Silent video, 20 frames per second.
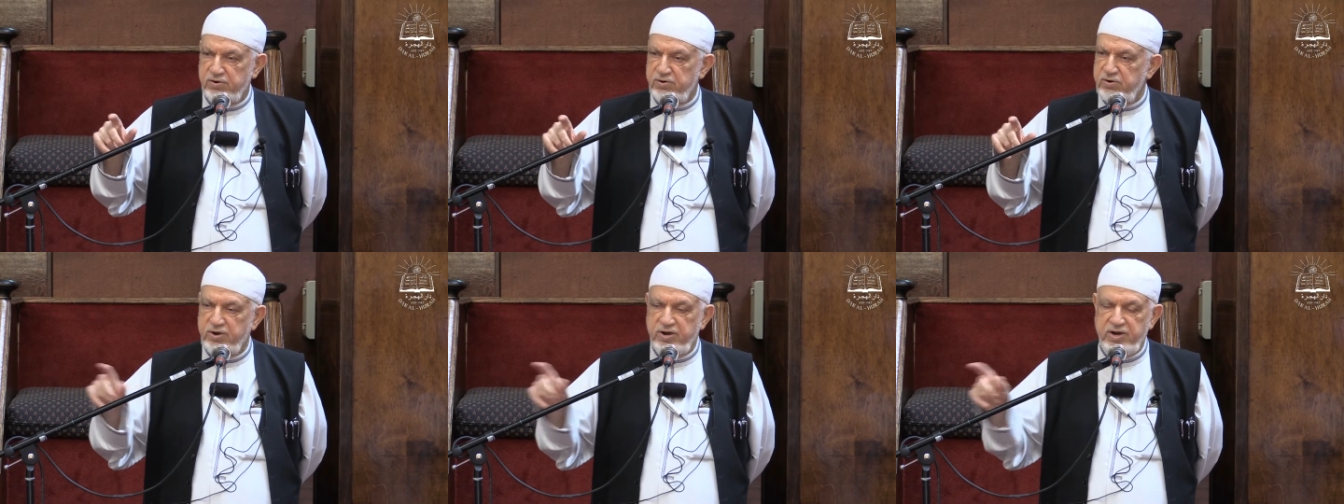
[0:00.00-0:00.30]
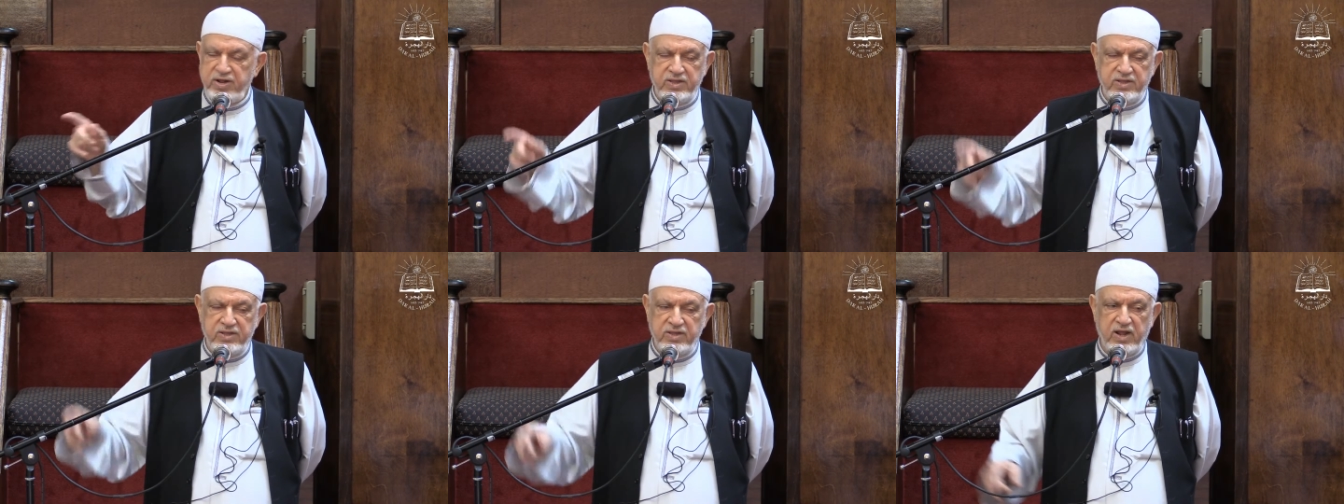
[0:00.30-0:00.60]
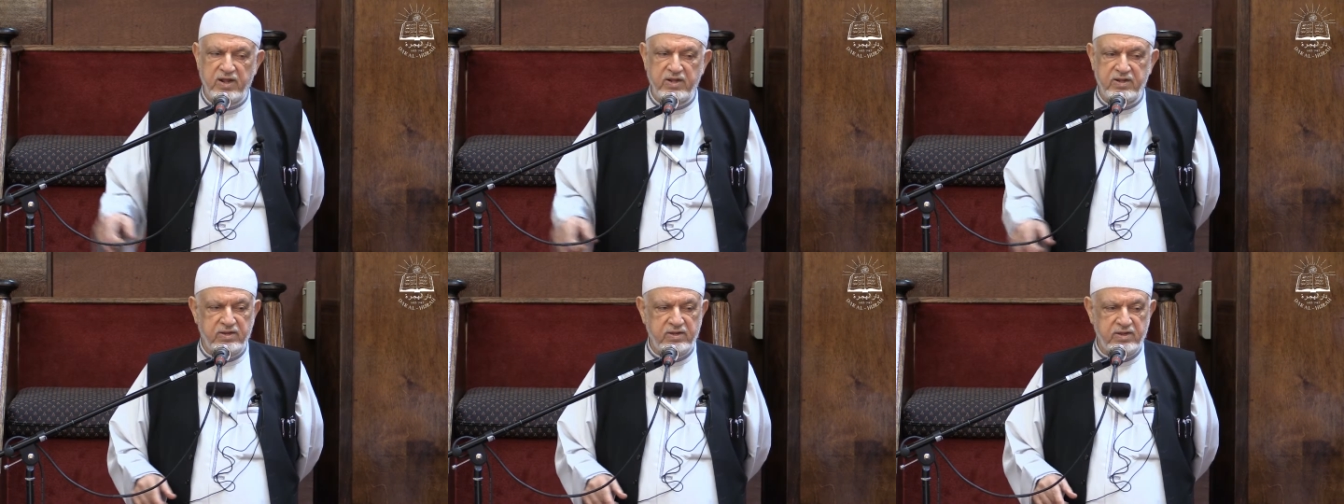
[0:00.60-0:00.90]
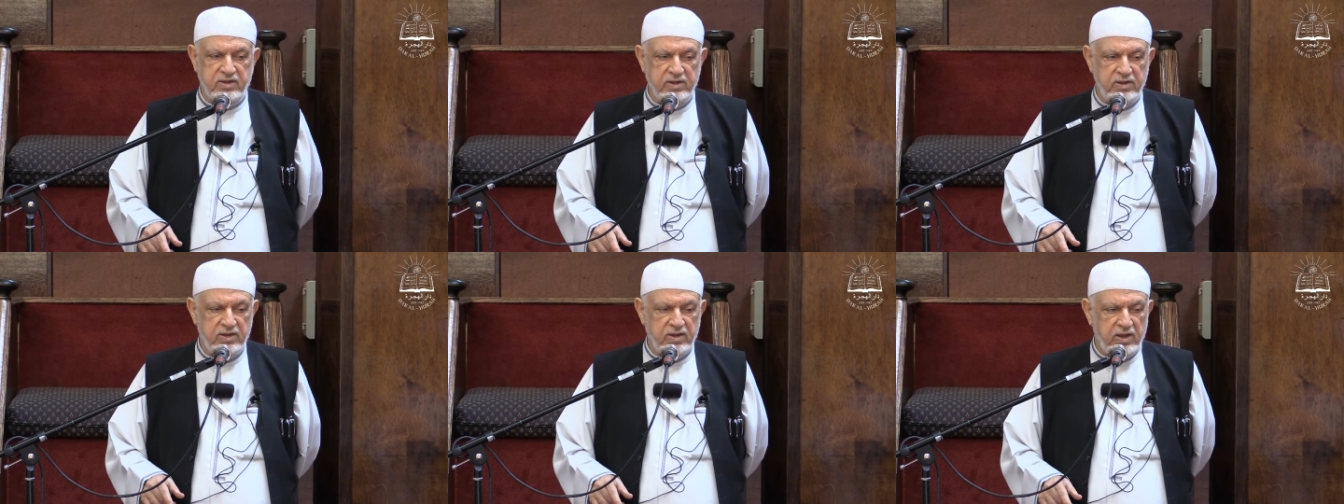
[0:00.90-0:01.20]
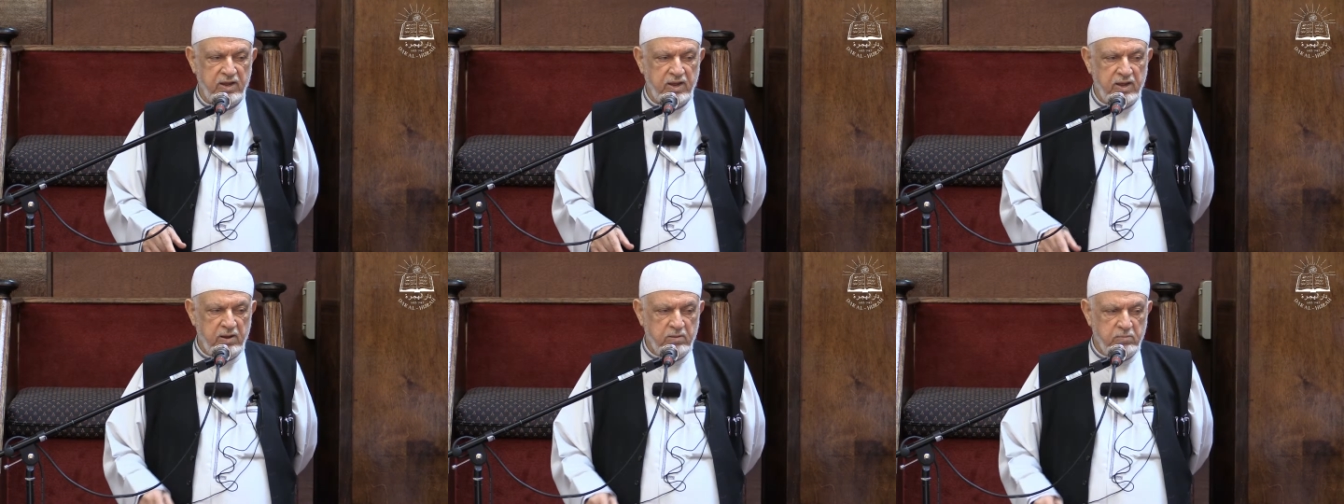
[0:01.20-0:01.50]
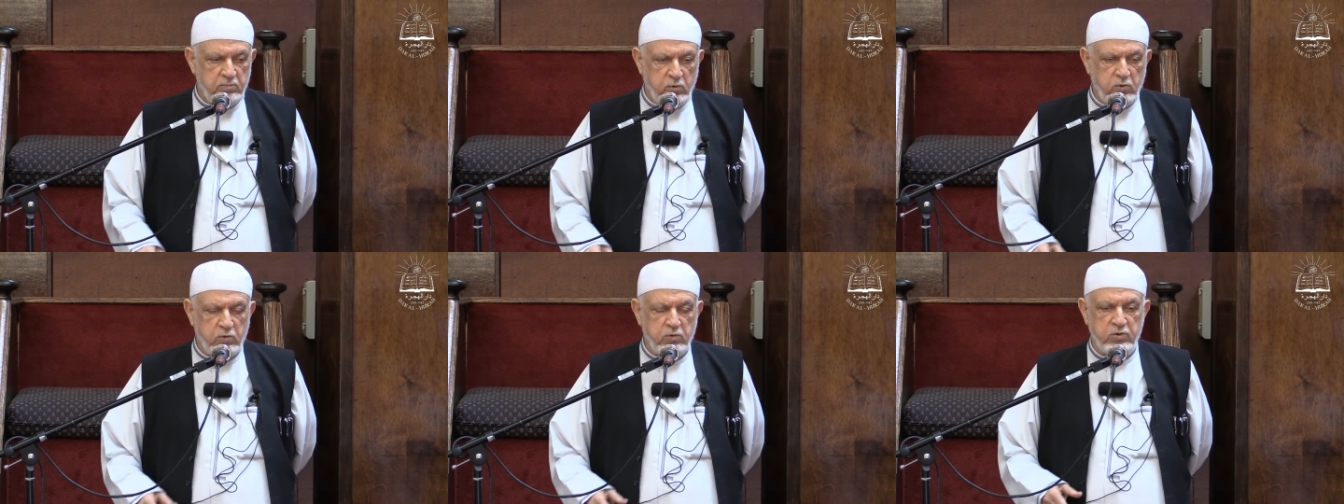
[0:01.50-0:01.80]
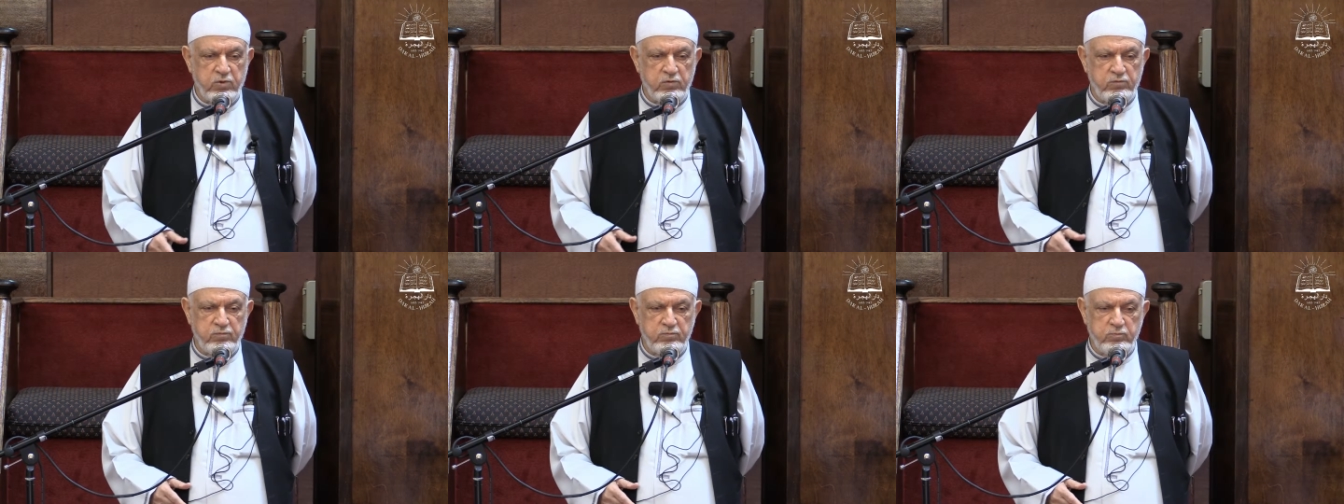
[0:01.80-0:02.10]
You need not
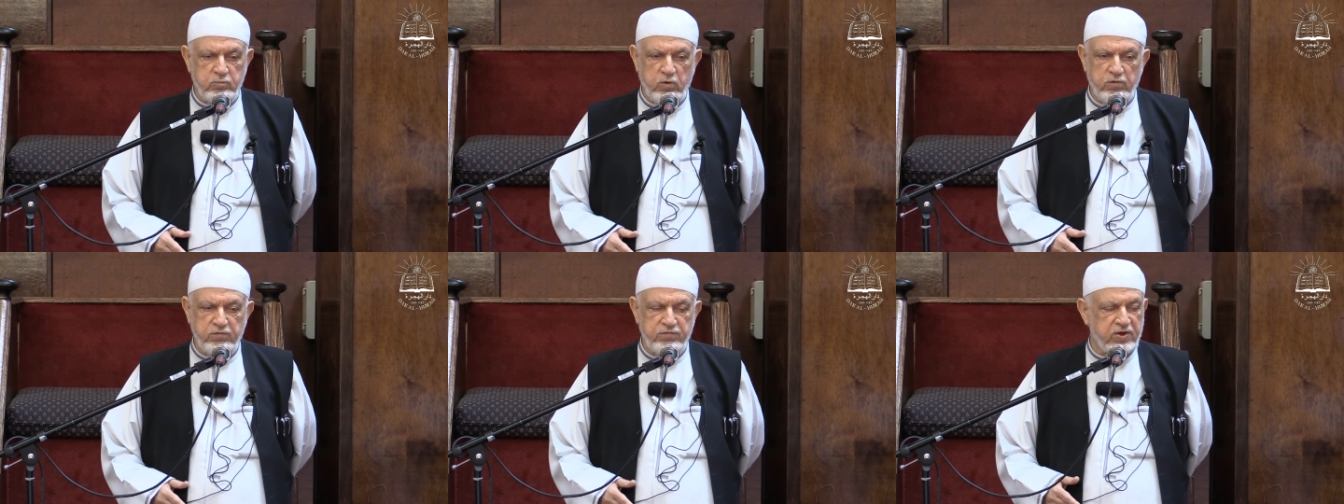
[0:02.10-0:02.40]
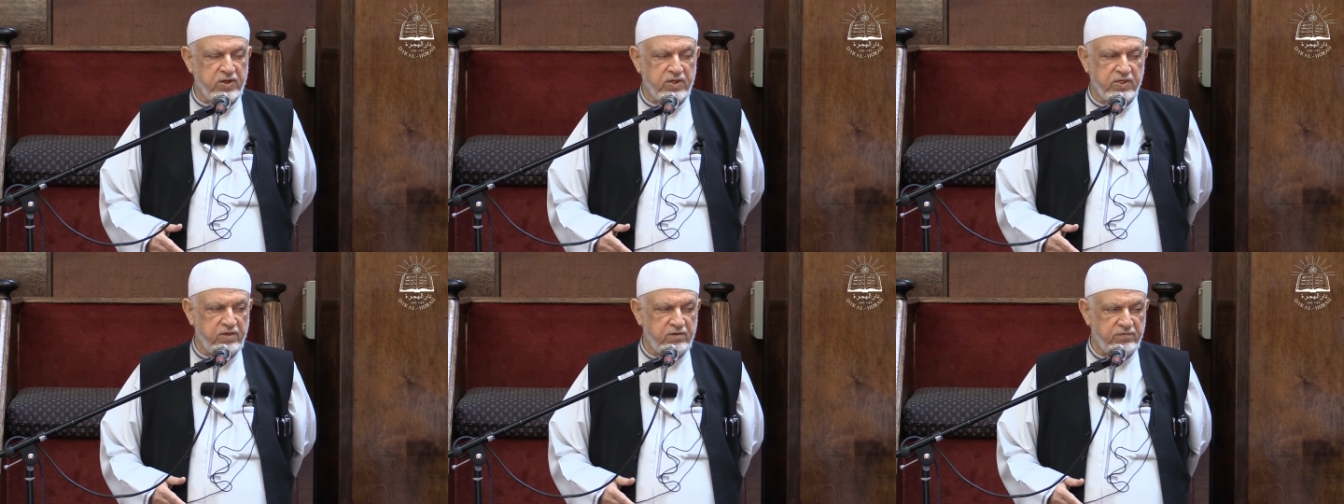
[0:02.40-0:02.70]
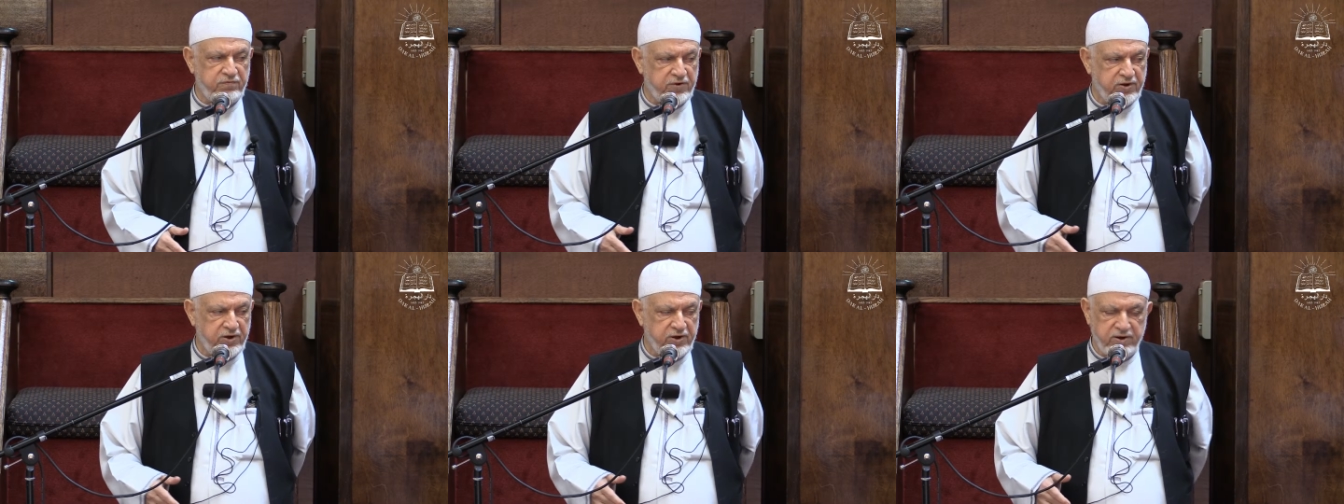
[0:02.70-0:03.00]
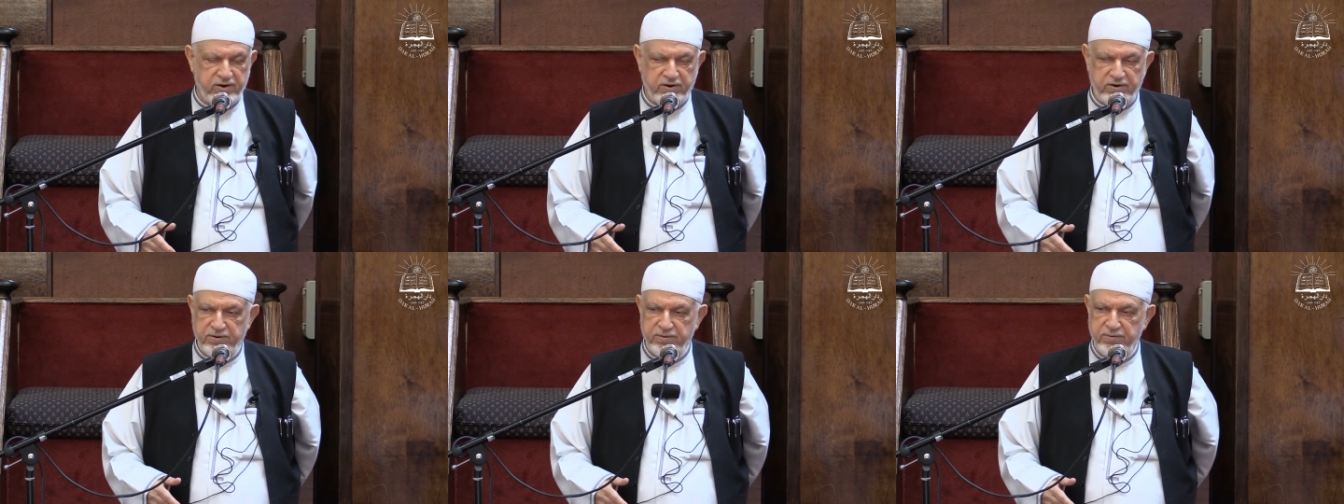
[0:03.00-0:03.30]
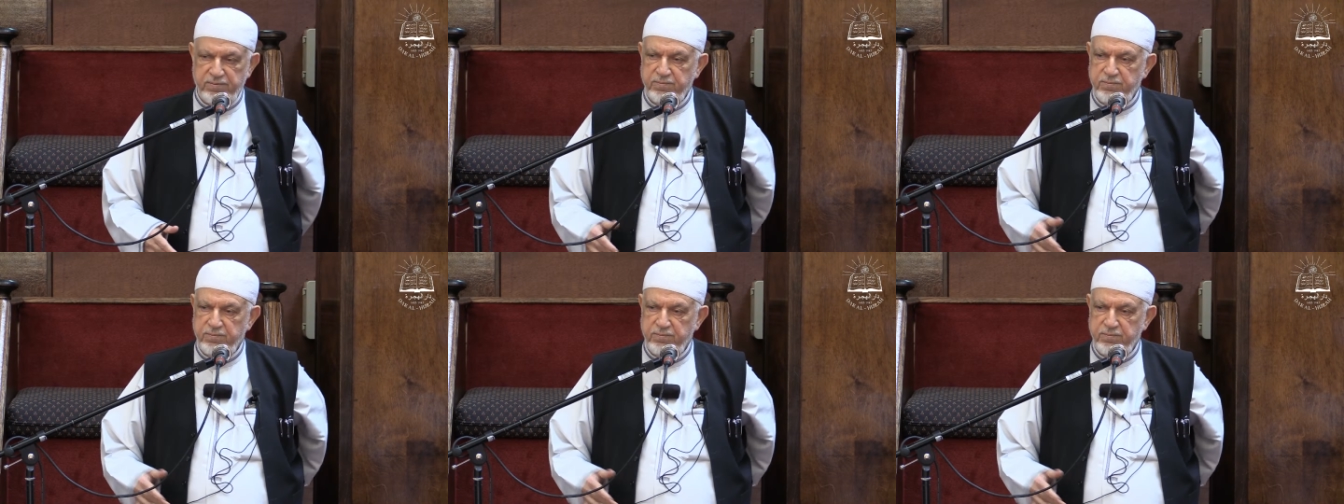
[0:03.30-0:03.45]
move moving the finger.